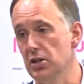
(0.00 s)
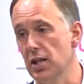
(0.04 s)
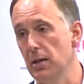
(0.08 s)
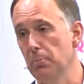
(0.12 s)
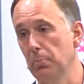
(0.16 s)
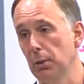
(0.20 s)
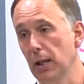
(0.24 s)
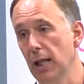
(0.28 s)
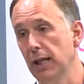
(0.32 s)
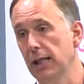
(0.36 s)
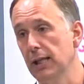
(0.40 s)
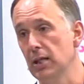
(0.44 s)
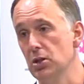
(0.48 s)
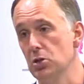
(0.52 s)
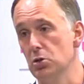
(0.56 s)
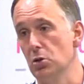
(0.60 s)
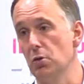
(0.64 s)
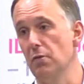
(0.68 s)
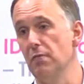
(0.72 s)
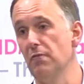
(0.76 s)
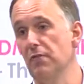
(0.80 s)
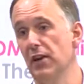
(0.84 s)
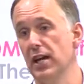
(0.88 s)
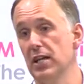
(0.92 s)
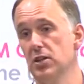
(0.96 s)
they're planning to
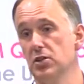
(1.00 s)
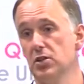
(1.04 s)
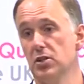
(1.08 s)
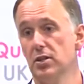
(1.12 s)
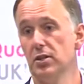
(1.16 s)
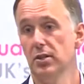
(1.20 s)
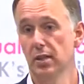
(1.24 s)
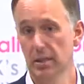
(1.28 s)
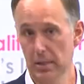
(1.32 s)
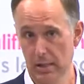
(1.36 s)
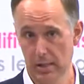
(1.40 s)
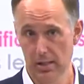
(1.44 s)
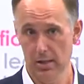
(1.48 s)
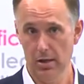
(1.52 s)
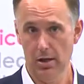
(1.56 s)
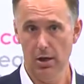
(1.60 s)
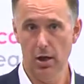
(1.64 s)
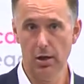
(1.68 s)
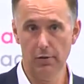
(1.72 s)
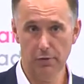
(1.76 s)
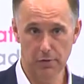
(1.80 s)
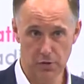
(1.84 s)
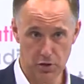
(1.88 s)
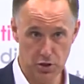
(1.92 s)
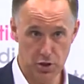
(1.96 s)
invest
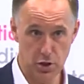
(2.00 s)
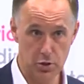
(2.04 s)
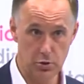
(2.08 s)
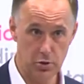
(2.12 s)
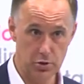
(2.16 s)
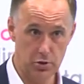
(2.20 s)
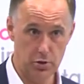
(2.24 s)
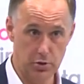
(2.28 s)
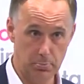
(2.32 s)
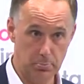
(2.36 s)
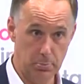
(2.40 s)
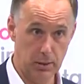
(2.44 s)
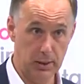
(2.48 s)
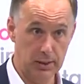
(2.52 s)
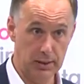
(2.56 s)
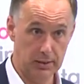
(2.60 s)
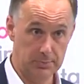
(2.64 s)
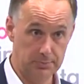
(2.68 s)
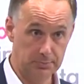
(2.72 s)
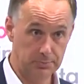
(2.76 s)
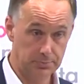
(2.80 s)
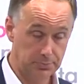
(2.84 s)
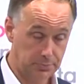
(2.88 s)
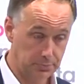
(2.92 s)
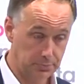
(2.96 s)
over £200 billion